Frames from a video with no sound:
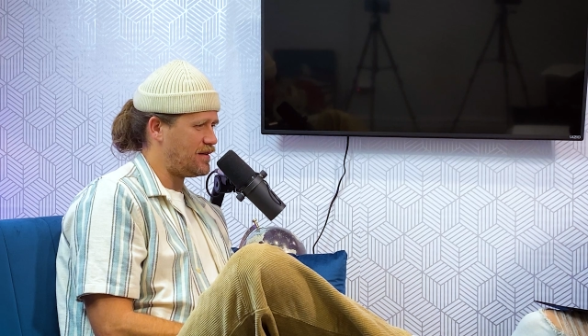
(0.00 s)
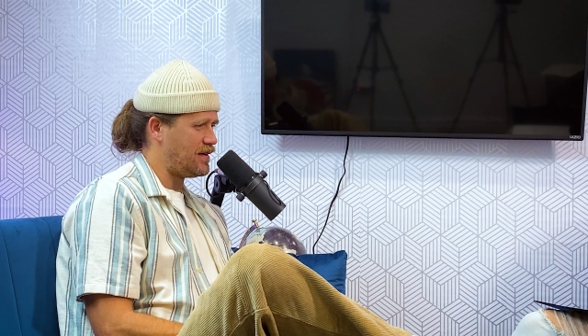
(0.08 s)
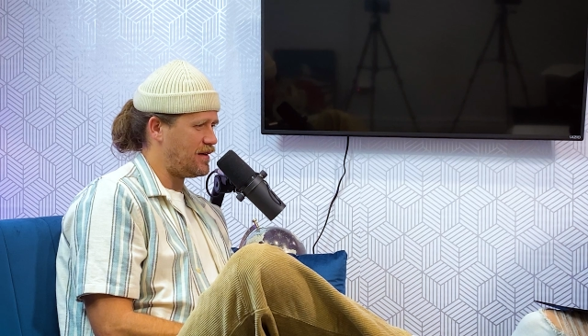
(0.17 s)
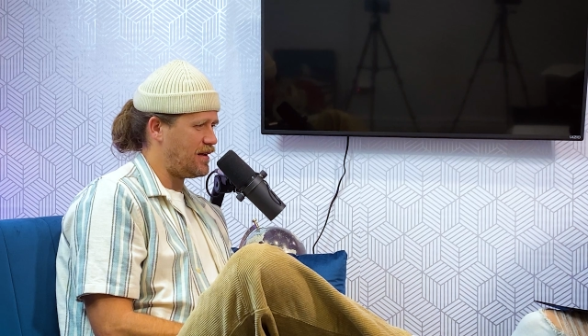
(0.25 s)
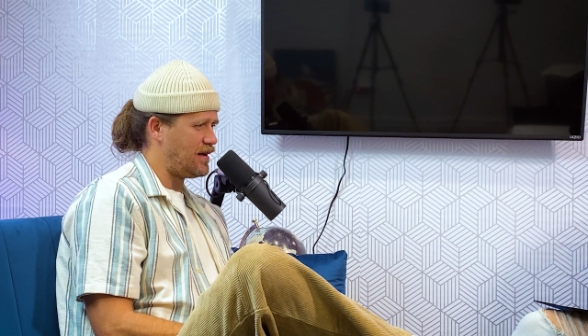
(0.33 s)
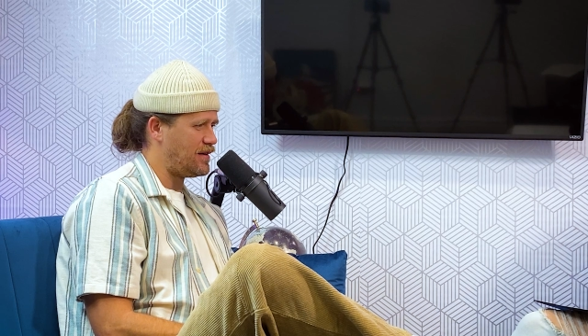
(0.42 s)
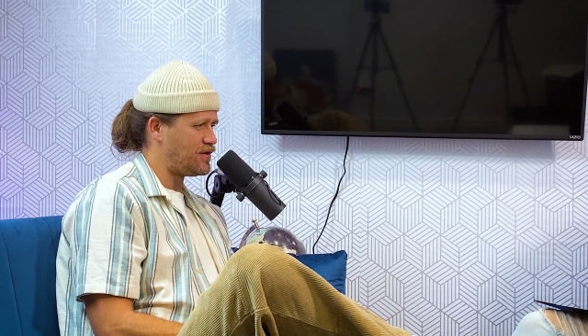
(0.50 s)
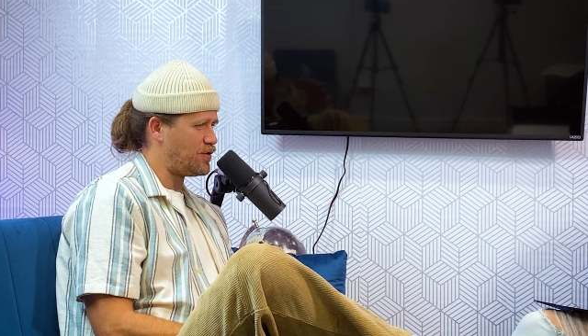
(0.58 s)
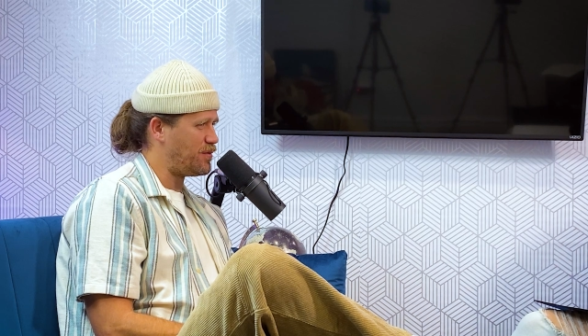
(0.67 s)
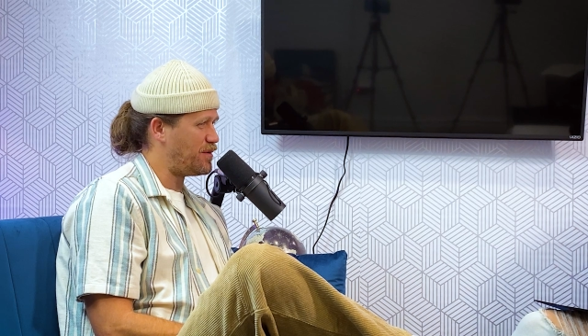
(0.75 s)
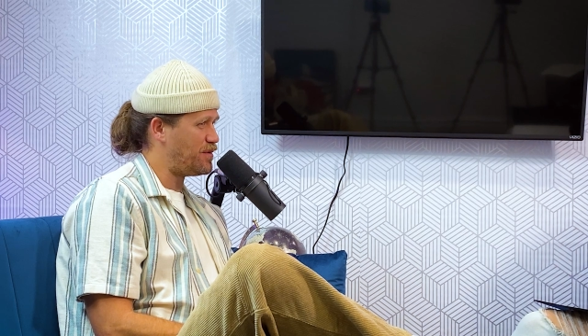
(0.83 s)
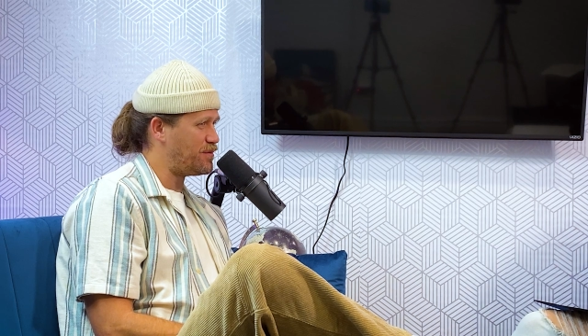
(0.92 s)
that
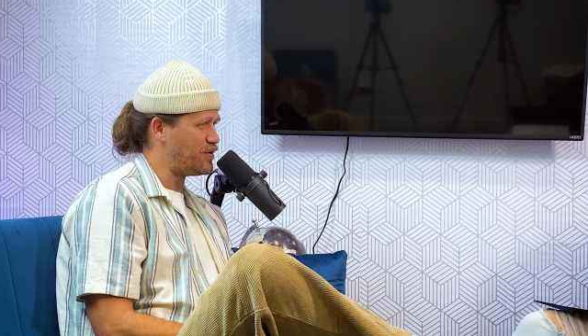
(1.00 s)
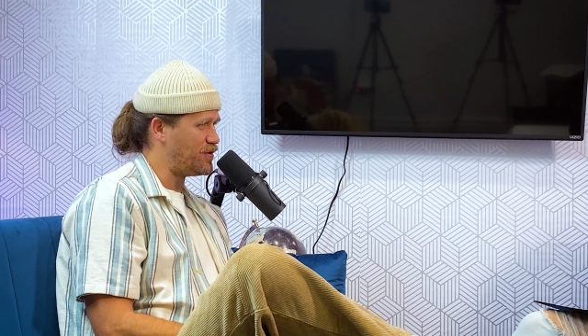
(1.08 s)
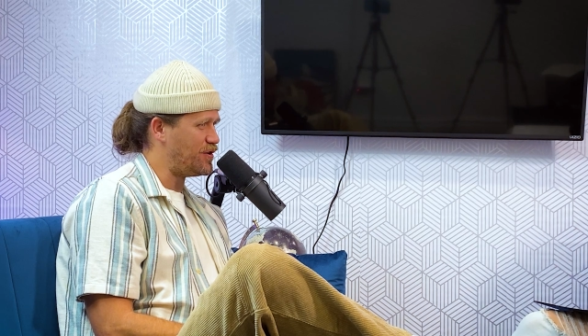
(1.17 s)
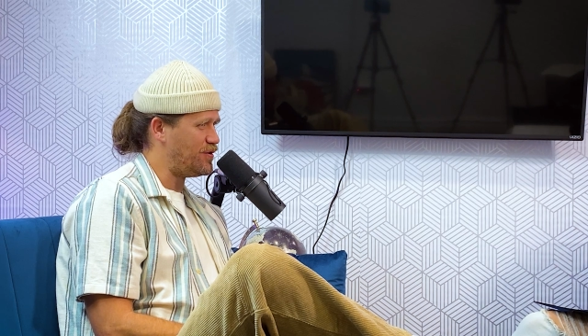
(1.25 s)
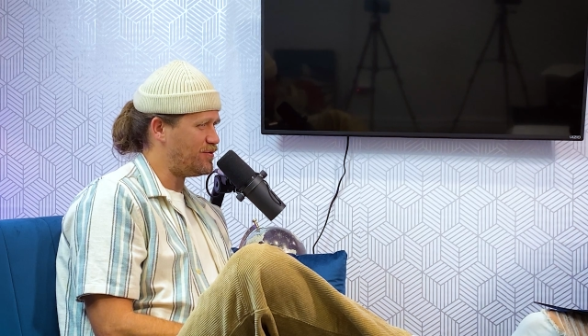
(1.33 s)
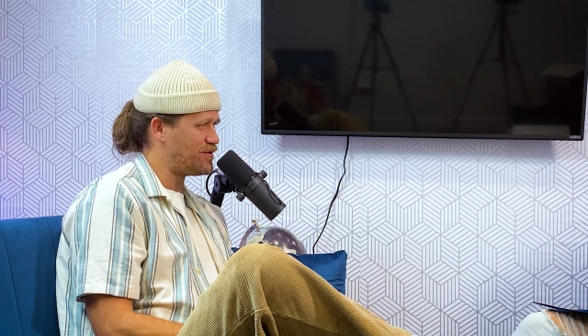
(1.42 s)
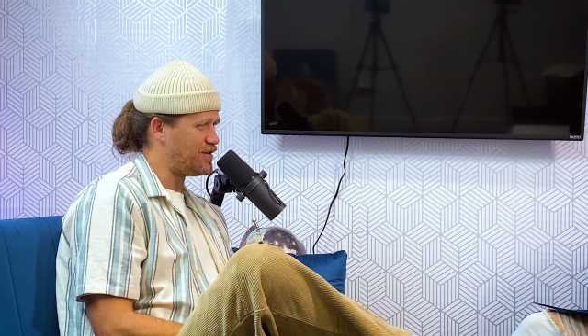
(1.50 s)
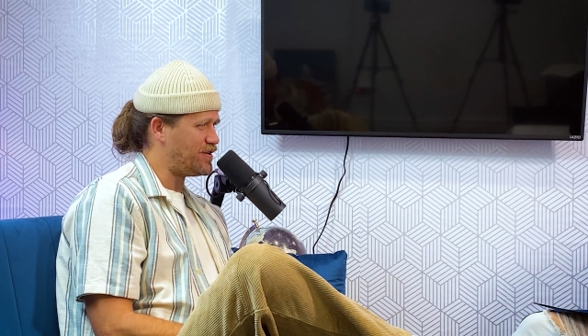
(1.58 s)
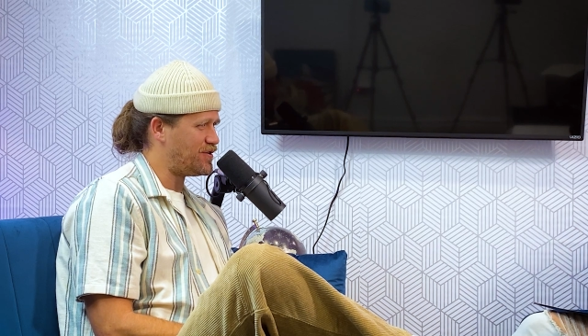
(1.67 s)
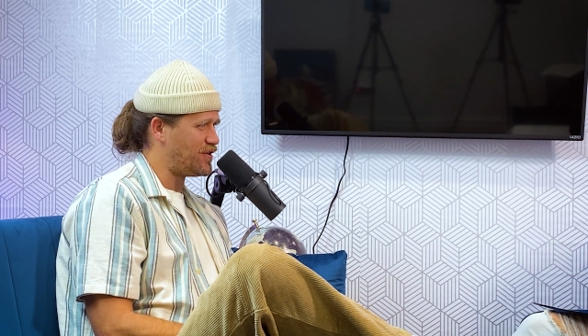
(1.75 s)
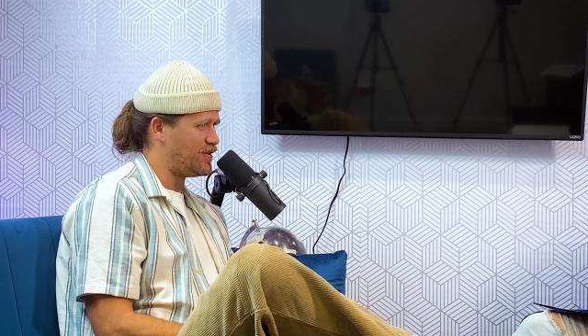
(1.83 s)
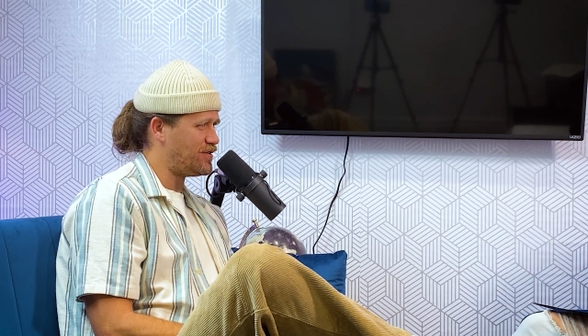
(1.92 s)
so many people use in the
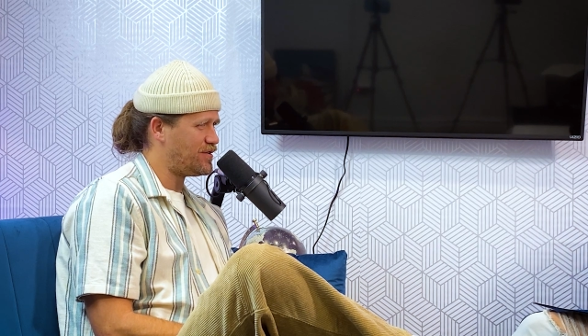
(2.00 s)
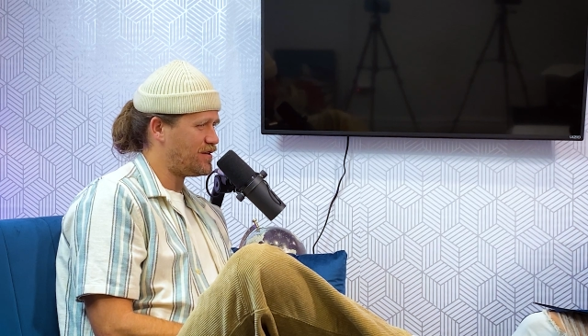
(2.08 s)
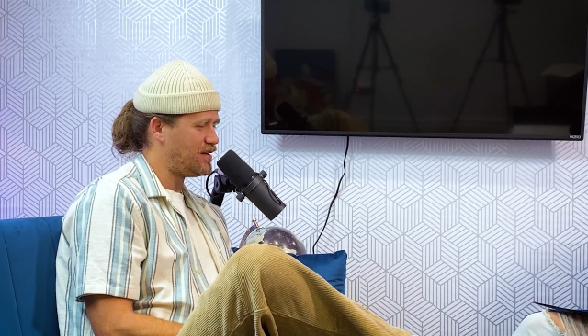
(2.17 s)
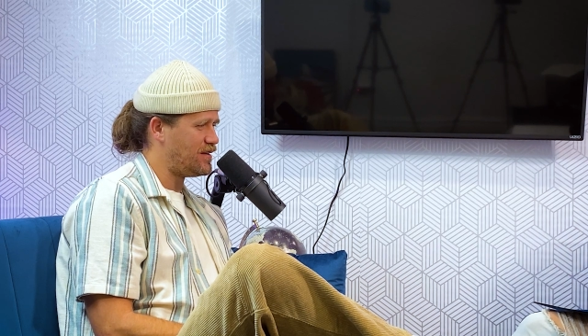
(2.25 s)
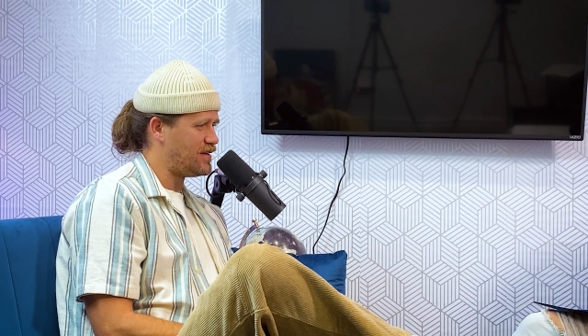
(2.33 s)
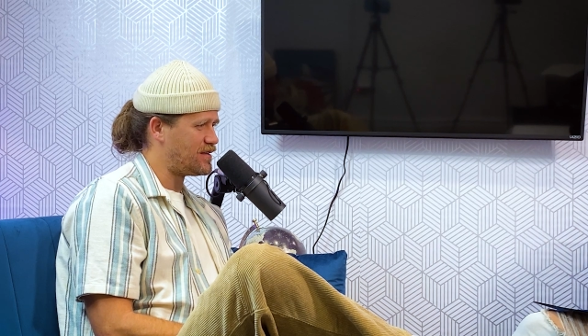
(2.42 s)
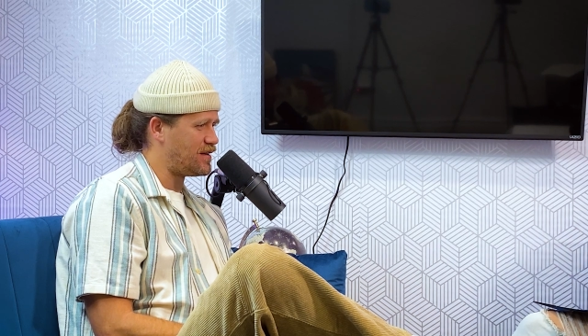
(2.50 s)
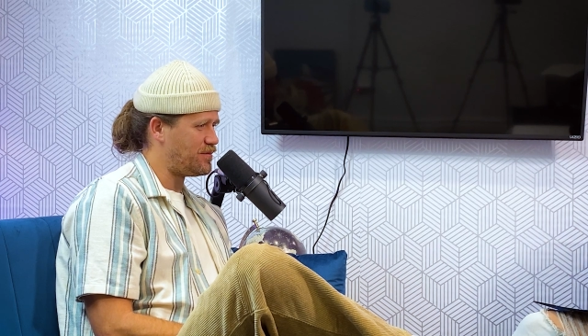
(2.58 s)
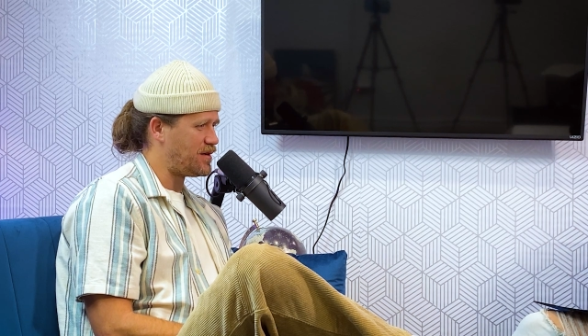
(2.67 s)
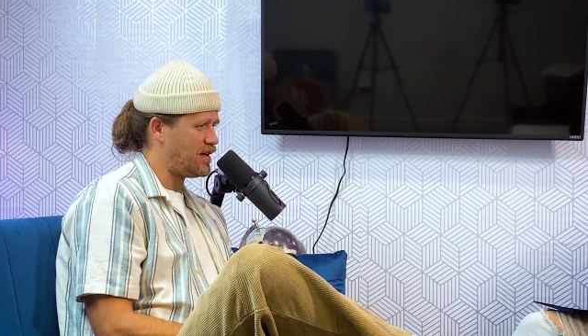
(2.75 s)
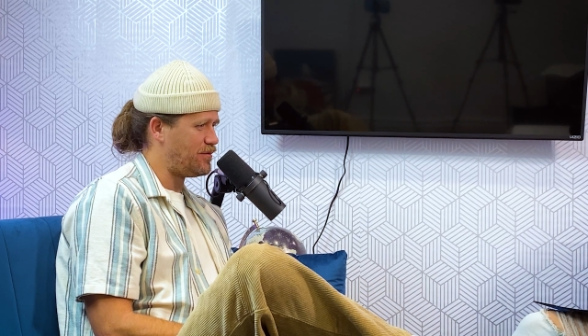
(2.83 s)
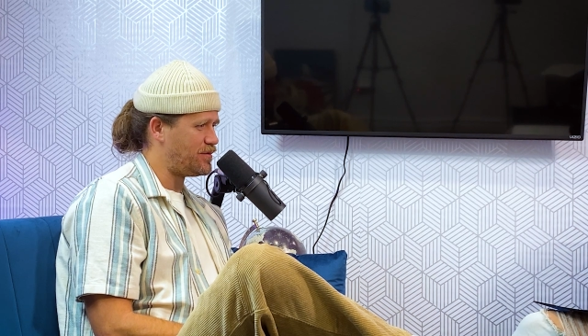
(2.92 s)
church that
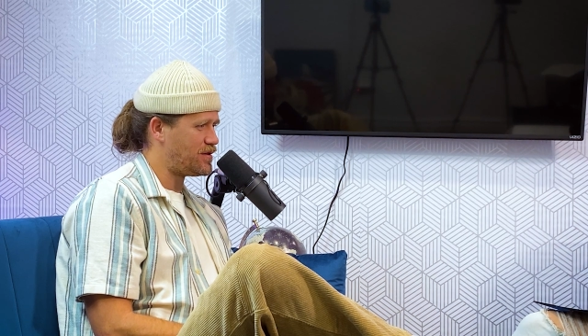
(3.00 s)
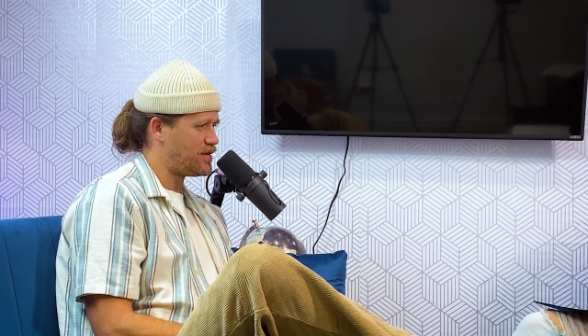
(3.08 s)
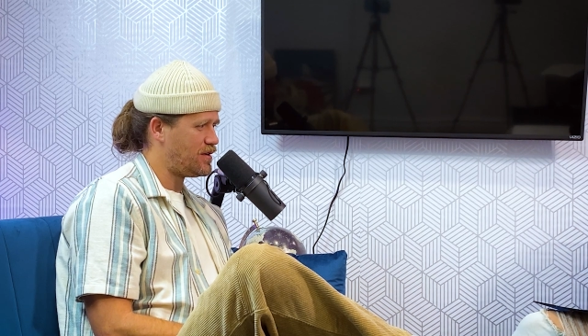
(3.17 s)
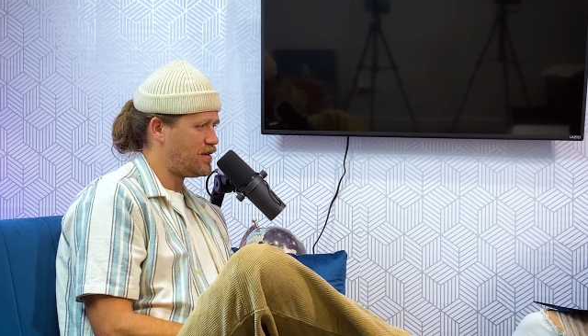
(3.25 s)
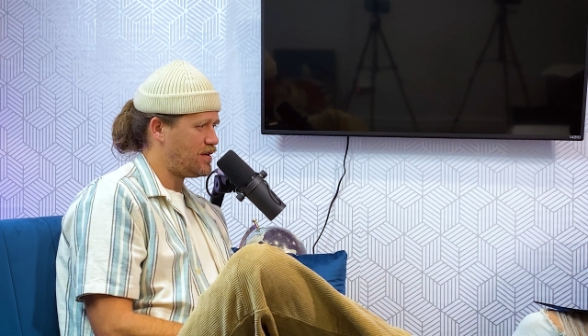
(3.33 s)
sometimes